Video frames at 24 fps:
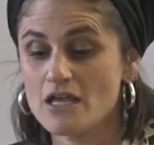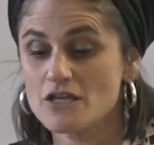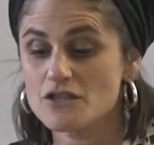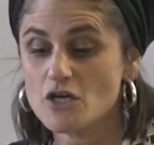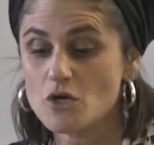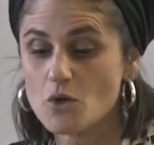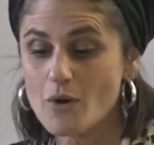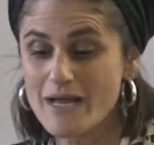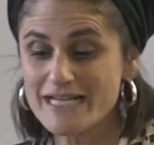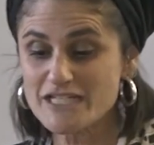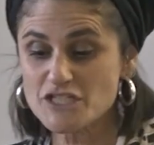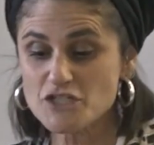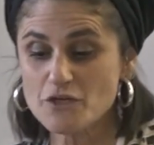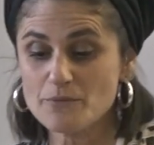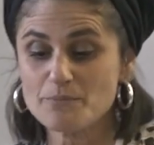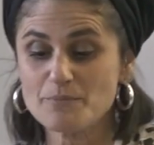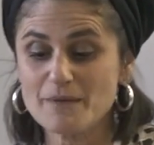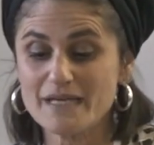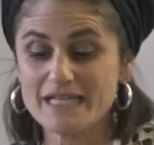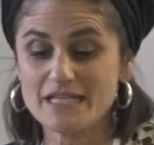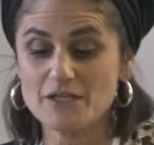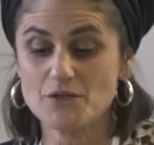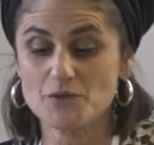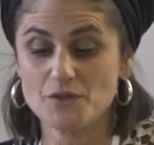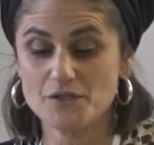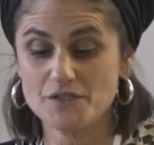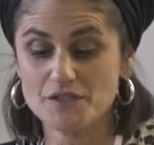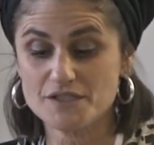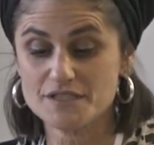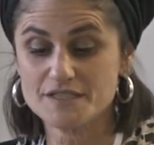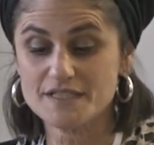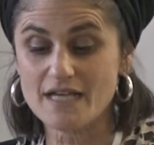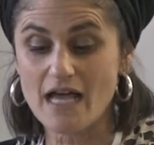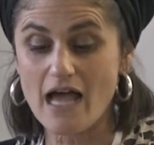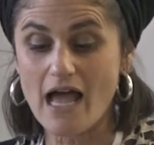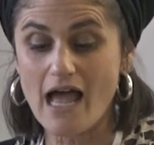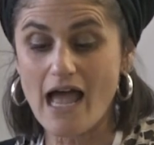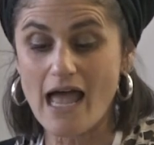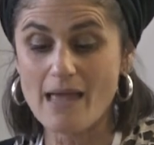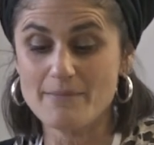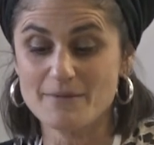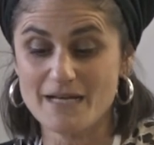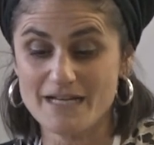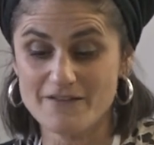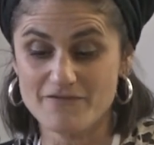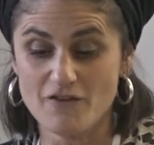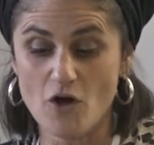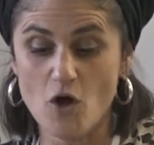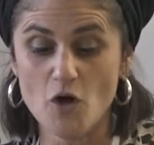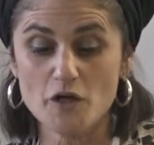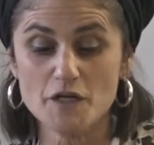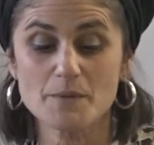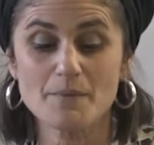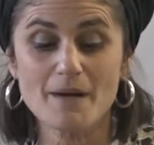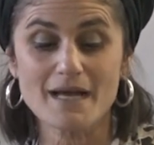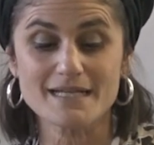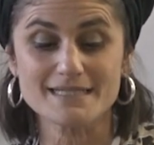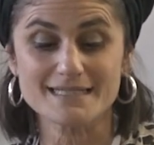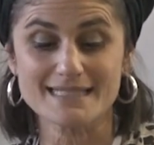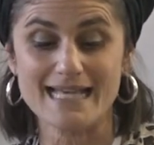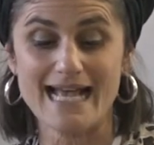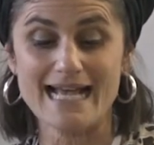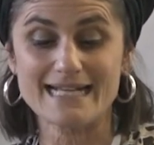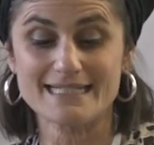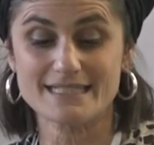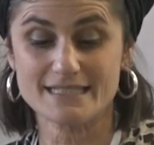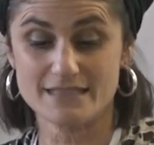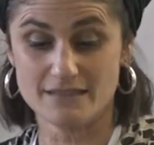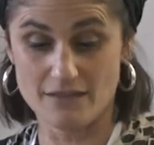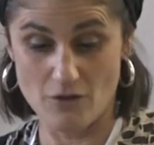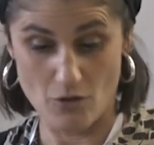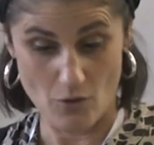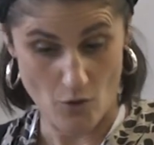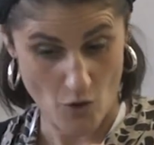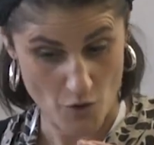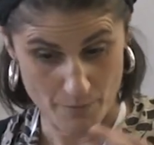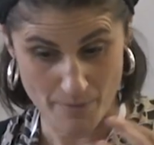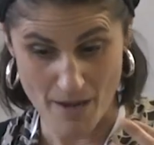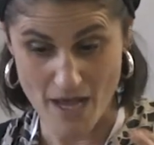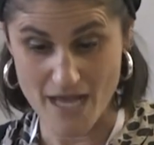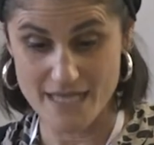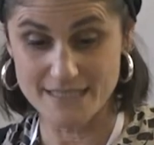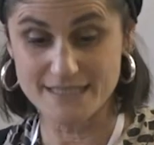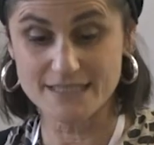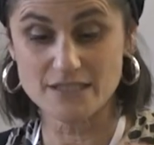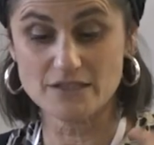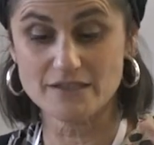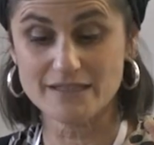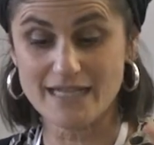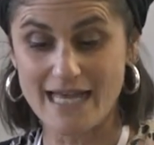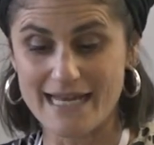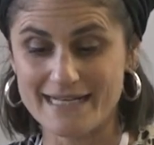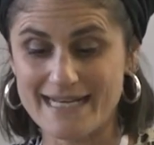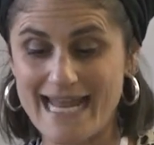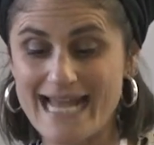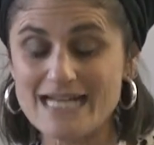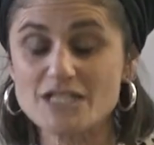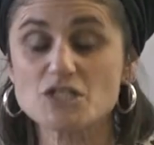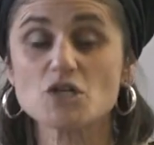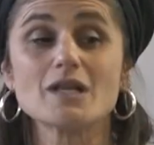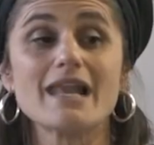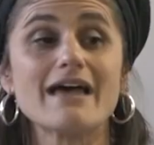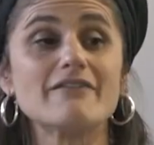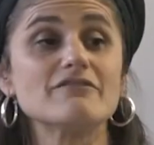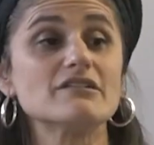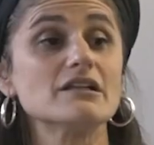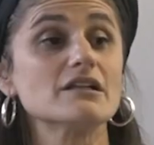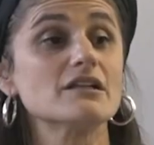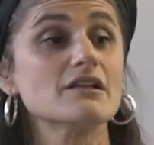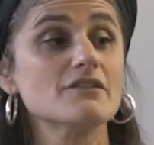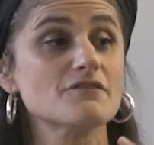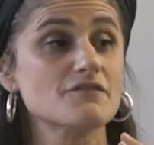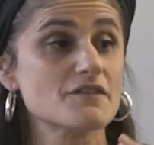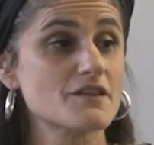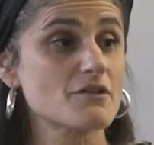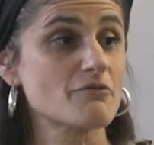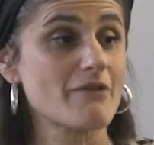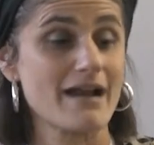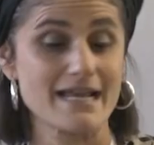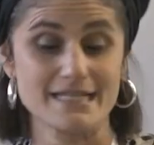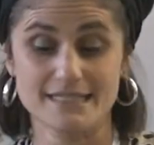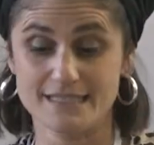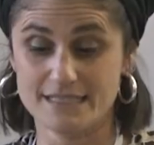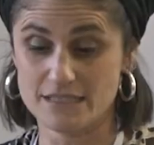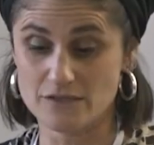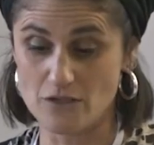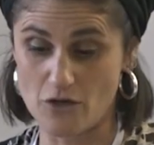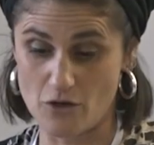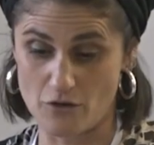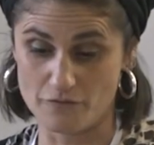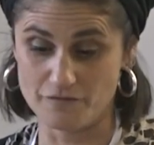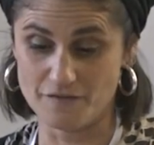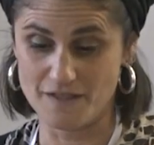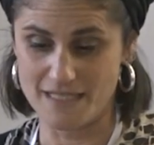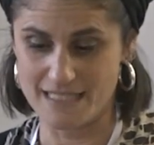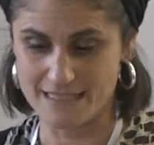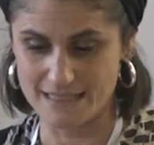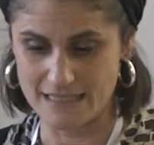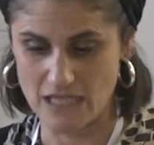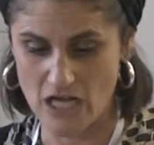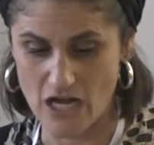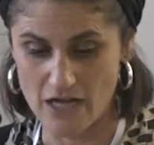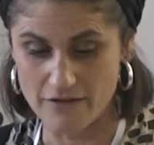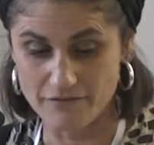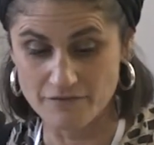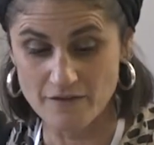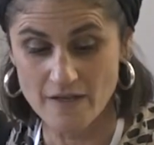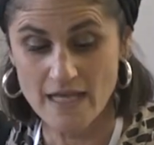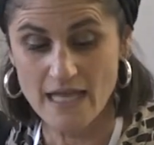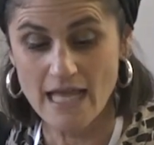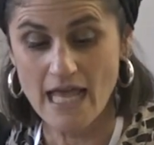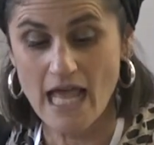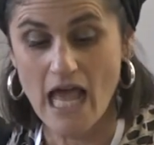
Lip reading: The question of Bit Ye'ud, I believe, occupies Sachs on a personal and national level for the rest of his life.